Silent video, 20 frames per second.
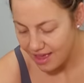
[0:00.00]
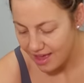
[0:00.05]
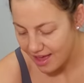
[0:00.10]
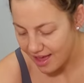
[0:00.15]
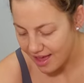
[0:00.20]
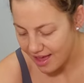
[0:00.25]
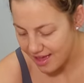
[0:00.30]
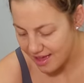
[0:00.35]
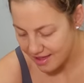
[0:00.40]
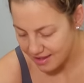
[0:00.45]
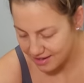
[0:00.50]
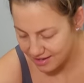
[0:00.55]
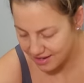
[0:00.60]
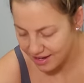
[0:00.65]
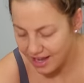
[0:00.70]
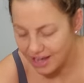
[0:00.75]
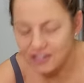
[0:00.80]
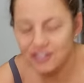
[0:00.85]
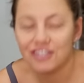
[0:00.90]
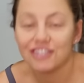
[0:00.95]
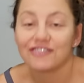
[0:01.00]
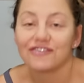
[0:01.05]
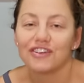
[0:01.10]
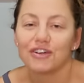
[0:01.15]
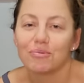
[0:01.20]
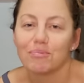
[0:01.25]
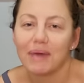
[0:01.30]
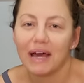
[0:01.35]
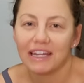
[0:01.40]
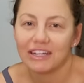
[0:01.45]
and I just
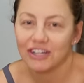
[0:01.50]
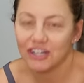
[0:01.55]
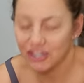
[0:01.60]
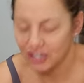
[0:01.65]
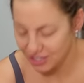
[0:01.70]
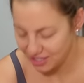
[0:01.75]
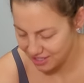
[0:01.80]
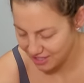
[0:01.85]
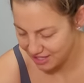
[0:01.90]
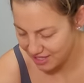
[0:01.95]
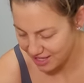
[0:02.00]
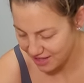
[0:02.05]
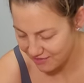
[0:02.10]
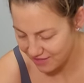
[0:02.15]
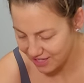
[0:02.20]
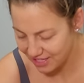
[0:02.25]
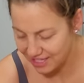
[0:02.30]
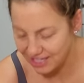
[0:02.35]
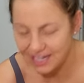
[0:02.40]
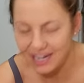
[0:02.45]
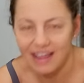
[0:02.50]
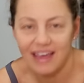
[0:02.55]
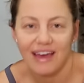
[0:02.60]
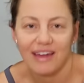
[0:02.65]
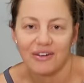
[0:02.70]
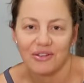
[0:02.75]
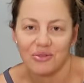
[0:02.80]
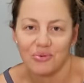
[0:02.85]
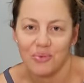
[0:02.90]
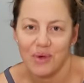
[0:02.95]
feel better if I get it
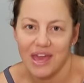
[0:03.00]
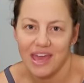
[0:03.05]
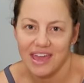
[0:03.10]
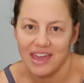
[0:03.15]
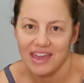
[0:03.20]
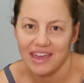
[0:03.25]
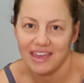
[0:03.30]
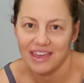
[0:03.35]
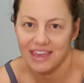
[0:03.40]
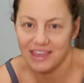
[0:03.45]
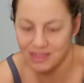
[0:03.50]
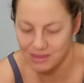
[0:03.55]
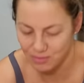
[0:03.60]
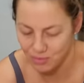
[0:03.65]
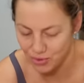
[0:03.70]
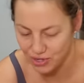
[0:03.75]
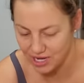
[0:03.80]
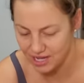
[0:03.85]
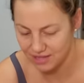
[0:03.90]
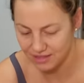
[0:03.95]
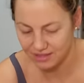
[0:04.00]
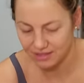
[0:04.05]
out of the way in the morning.